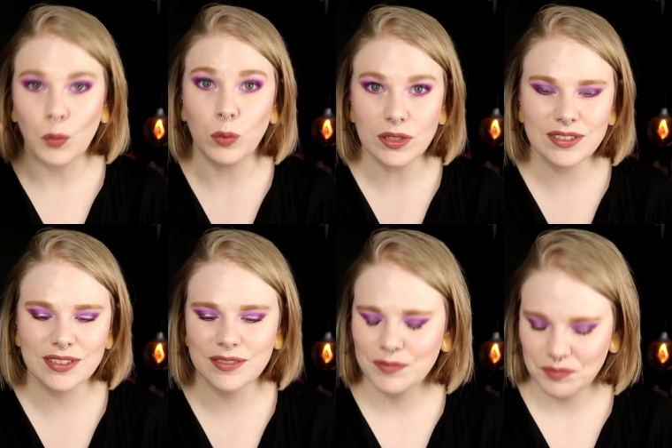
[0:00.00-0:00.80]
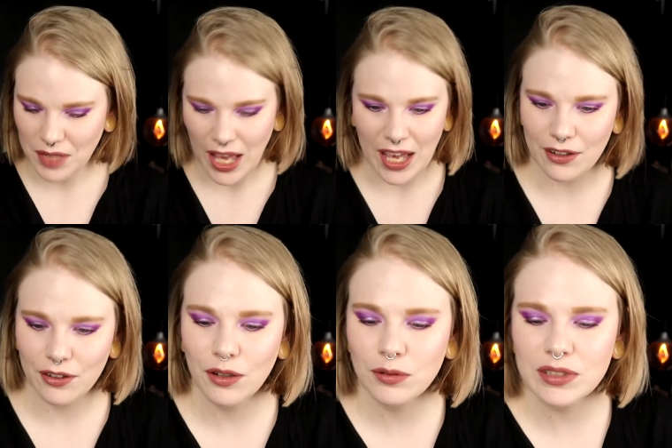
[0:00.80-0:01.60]
What? I don't
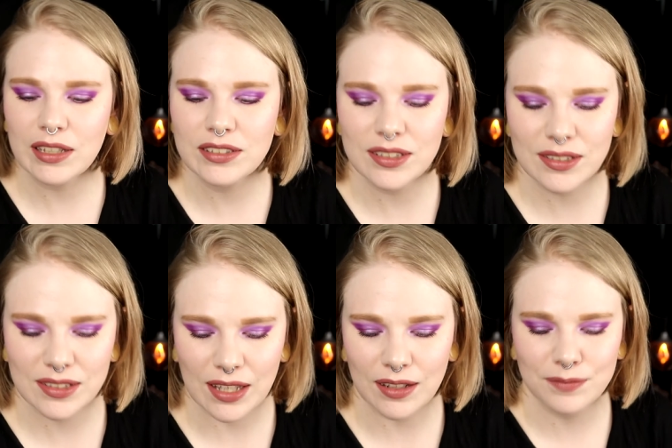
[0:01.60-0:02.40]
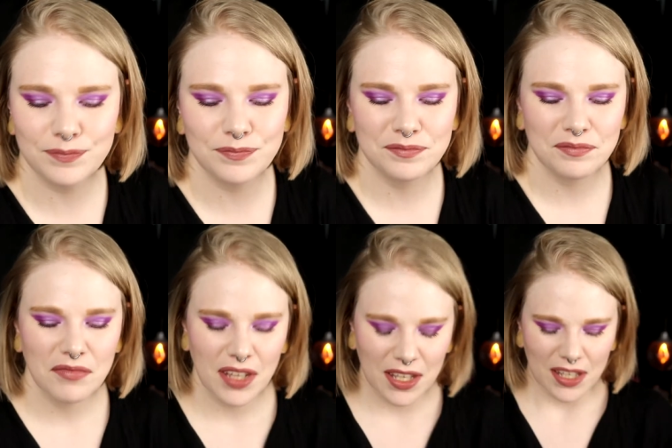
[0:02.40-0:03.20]
know what I just said.
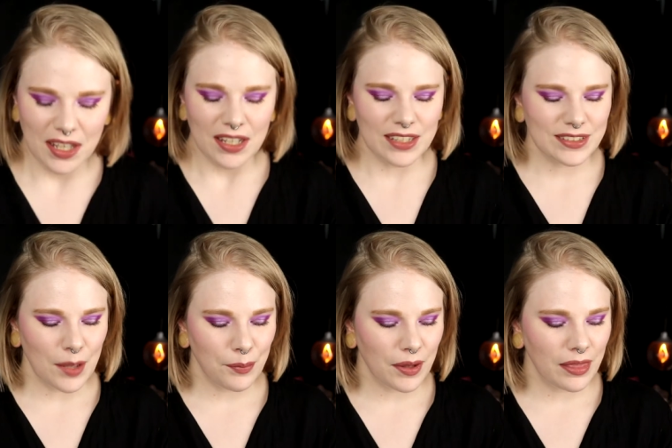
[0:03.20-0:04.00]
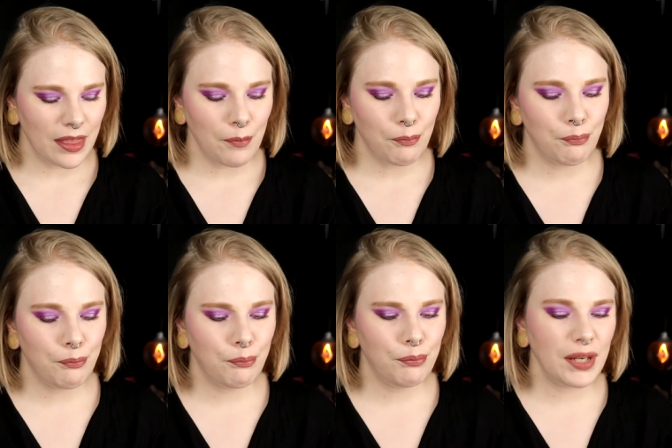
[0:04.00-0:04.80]
Next up, the
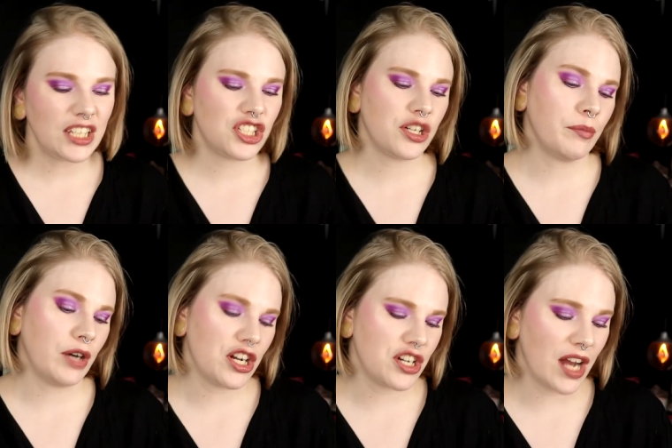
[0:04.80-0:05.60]
blush brush